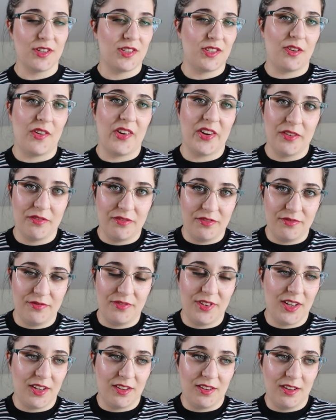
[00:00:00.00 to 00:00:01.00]
just so I don't
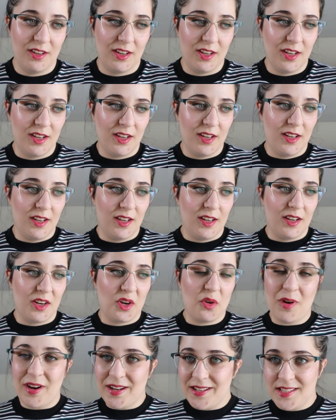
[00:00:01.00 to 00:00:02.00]
feel
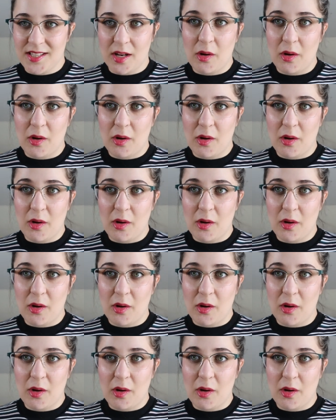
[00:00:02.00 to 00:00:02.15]
quite